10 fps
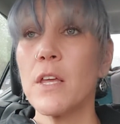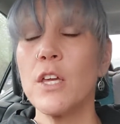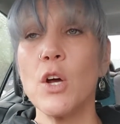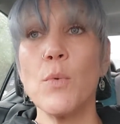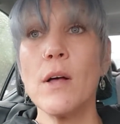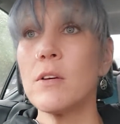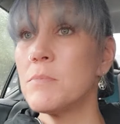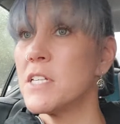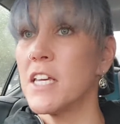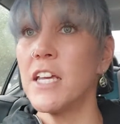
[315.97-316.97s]

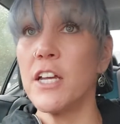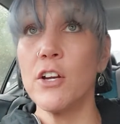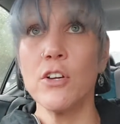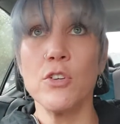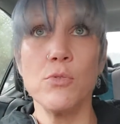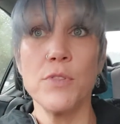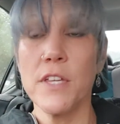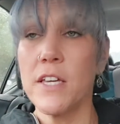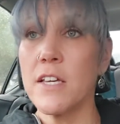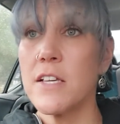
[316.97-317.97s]
welcome to hear new
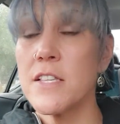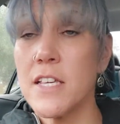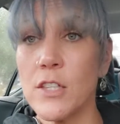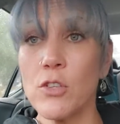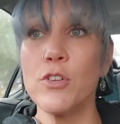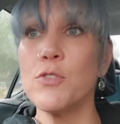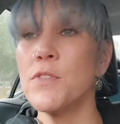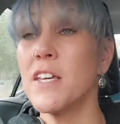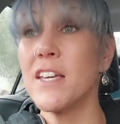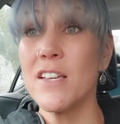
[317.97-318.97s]
things and learn new
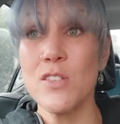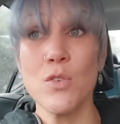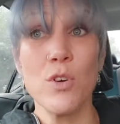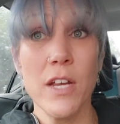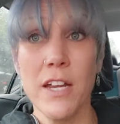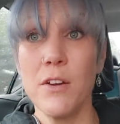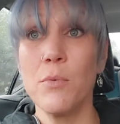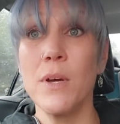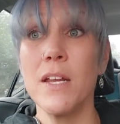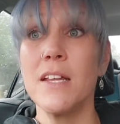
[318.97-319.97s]
things or hear
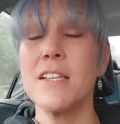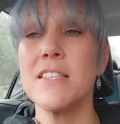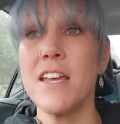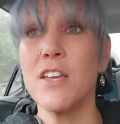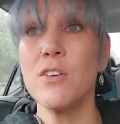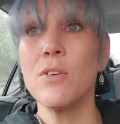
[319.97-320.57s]
what it is that